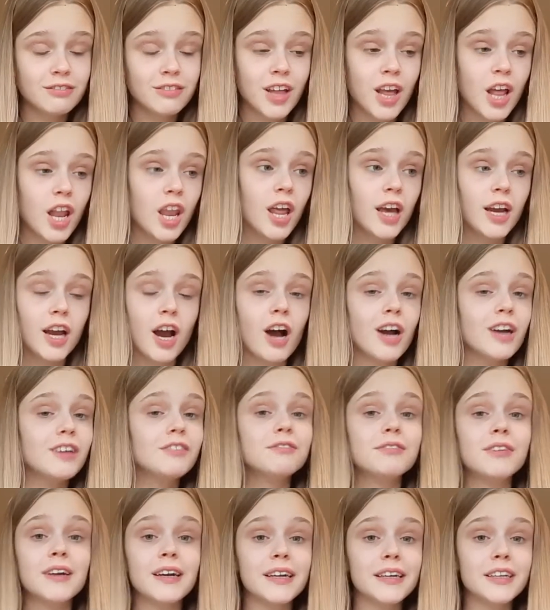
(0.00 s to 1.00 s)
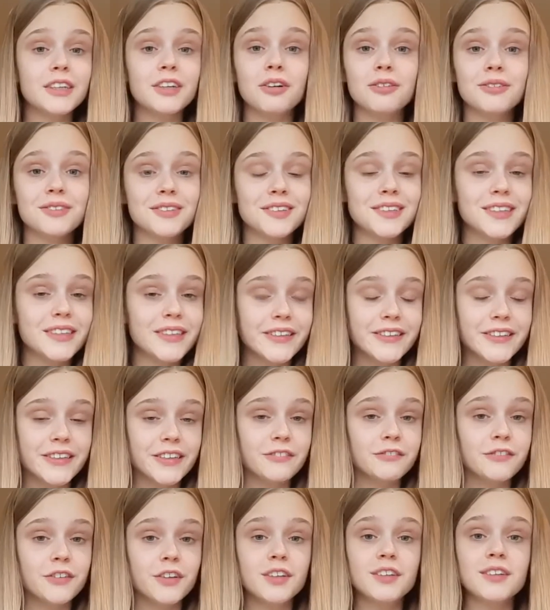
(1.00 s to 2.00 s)
Like, I really don't see the
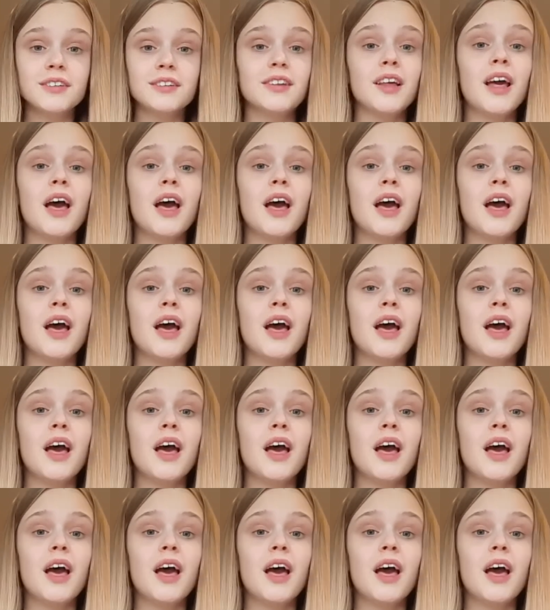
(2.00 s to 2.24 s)
difference.